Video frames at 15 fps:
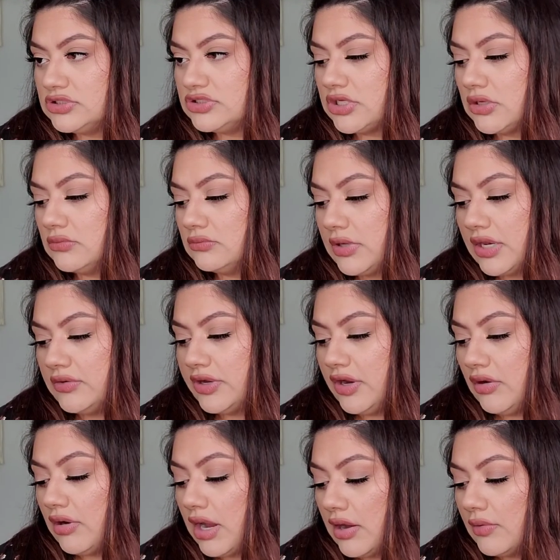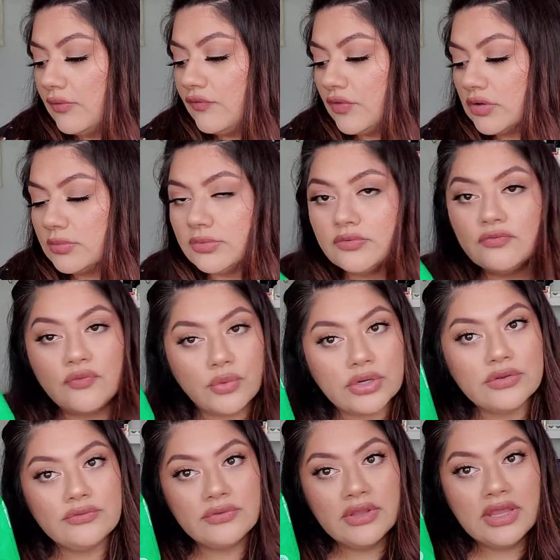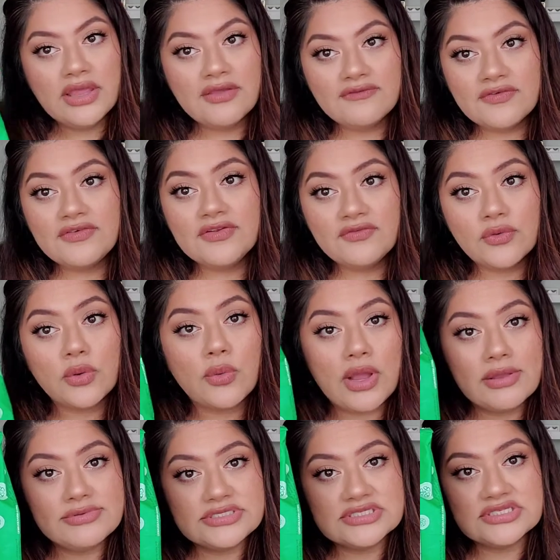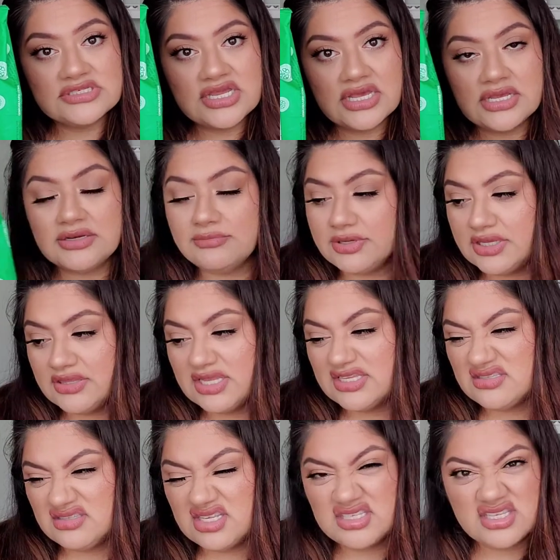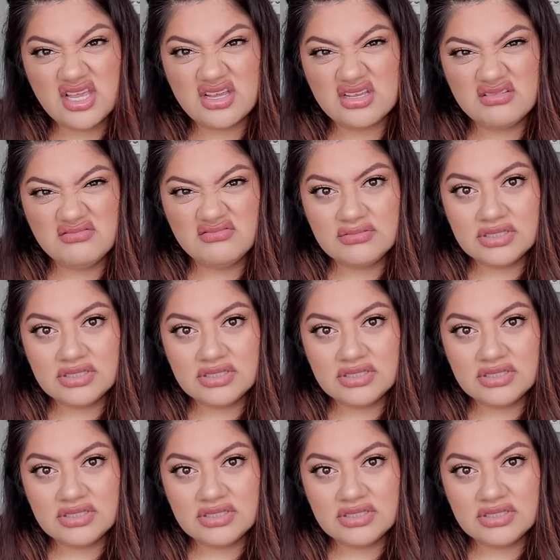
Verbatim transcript: don't. I don't care how affordable. 40, 54 wipes is a ton, but they, they suck.